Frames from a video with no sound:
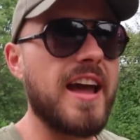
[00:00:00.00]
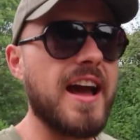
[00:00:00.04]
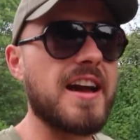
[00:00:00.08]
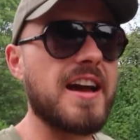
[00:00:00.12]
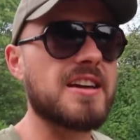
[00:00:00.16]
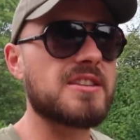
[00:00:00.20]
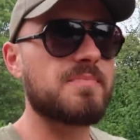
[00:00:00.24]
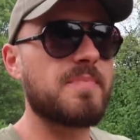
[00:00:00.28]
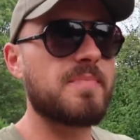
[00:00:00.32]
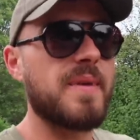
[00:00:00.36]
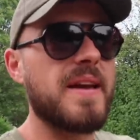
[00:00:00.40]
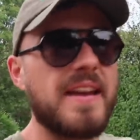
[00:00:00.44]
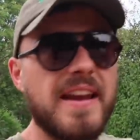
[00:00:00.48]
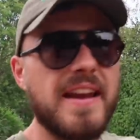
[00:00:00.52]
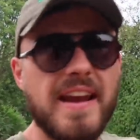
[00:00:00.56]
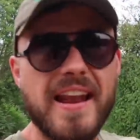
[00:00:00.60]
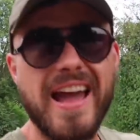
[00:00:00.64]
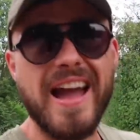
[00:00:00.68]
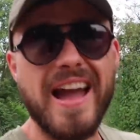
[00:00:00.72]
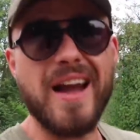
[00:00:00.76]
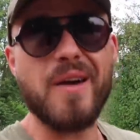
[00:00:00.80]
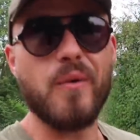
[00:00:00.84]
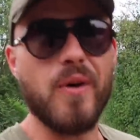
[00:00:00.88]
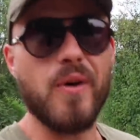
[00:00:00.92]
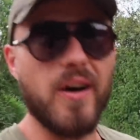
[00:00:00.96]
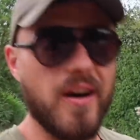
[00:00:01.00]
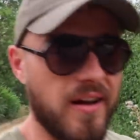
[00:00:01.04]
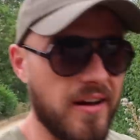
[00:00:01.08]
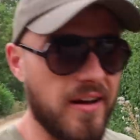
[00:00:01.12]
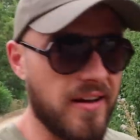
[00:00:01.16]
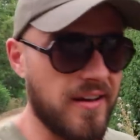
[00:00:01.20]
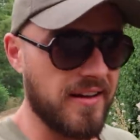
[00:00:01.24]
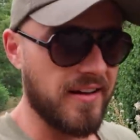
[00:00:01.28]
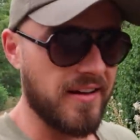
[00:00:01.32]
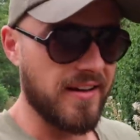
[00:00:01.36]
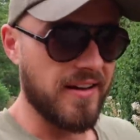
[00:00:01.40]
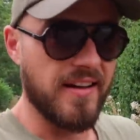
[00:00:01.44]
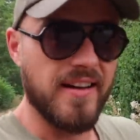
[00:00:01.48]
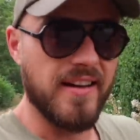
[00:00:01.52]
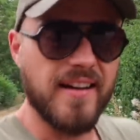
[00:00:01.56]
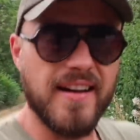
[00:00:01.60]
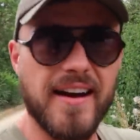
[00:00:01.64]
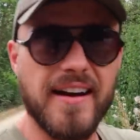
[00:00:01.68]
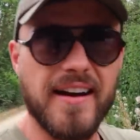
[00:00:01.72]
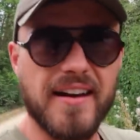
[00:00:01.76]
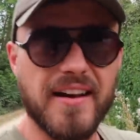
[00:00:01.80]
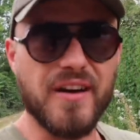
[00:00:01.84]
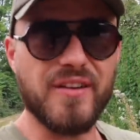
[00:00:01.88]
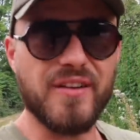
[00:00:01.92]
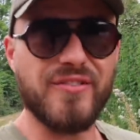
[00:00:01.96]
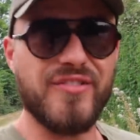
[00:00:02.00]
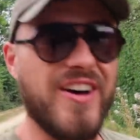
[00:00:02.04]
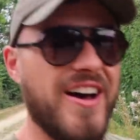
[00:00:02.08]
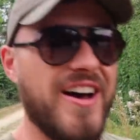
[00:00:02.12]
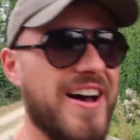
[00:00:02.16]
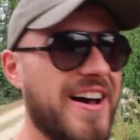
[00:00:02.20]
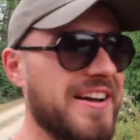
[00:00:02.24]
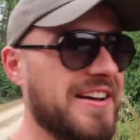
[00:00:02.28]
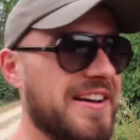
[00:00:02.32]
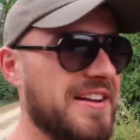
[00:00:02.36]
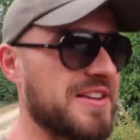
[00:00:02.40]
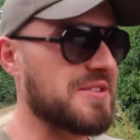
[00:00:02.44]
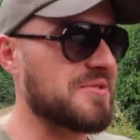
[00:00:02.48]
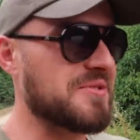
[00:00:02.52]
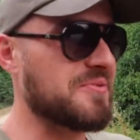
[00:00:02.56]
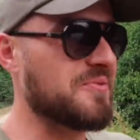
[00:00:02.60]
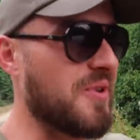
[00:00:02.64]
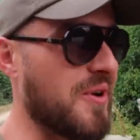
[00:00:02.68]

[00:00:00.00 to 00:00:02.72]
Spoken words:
has been an hour, and I've heard his